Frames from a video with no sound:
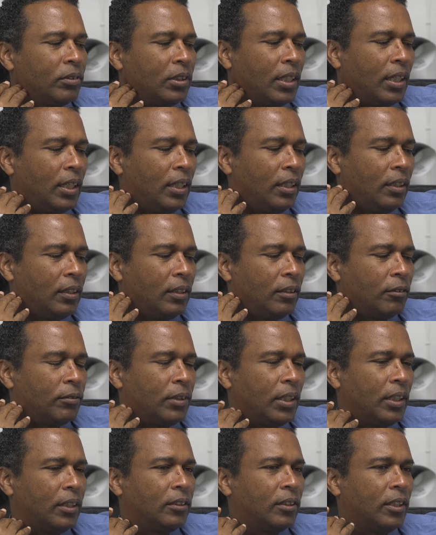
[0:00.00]

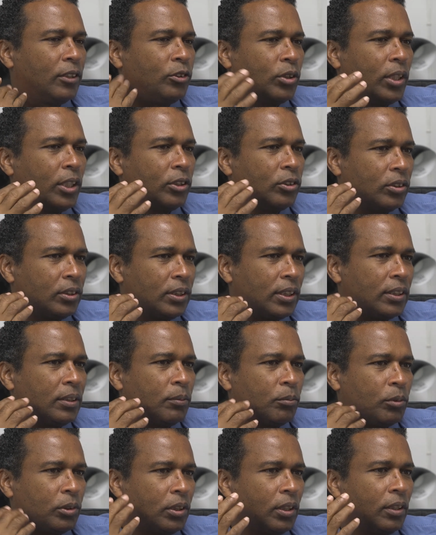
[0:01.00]
if the education
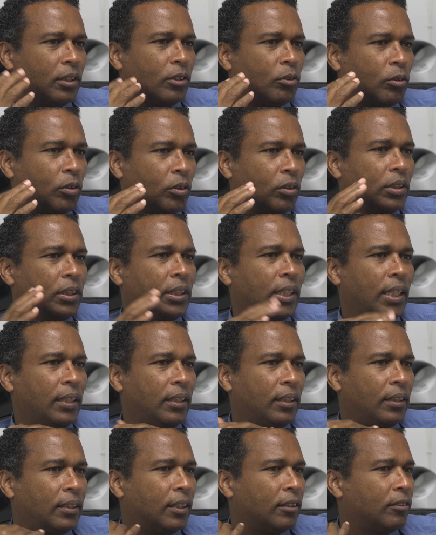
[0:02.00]
system was done in Creole in
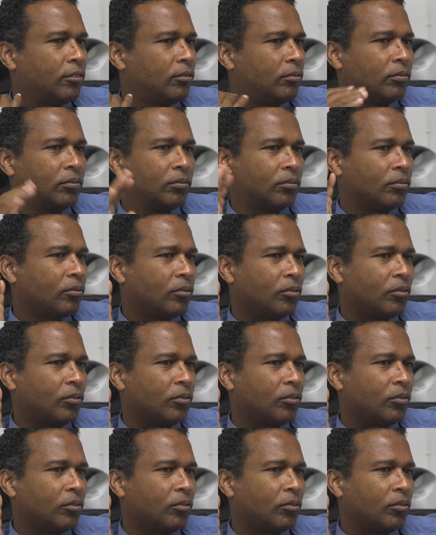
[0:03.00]
Haiti, then